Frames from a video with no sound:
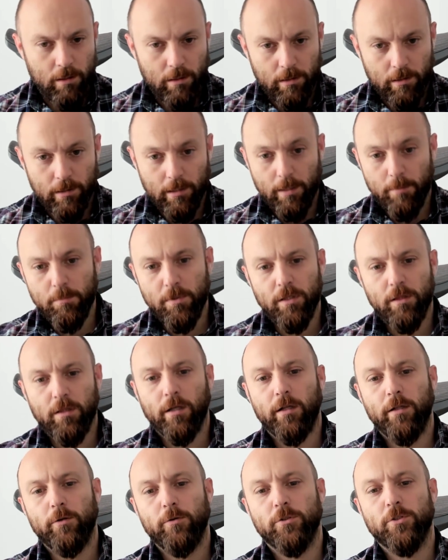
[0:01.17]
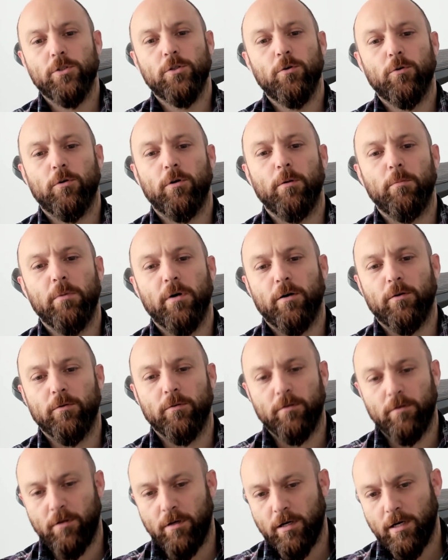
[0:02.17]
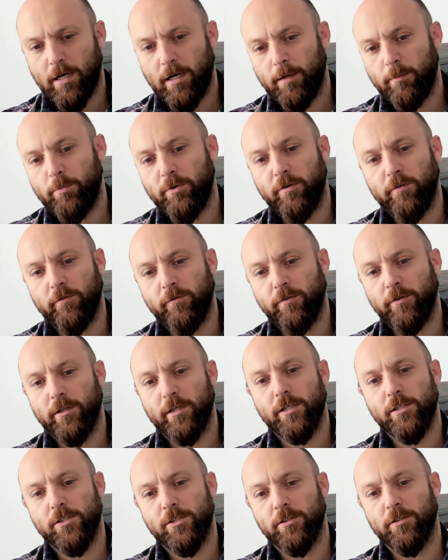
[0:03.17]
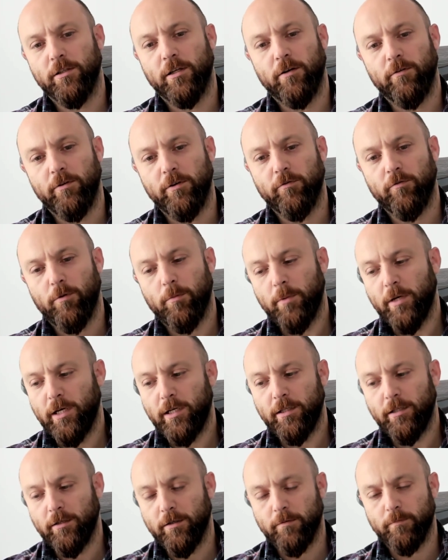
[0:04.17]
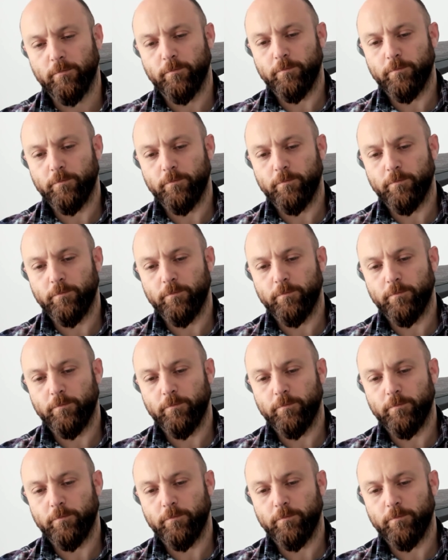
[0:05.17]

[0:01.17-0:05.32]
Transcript: Let me tell you a story about hyperinflationary Romania.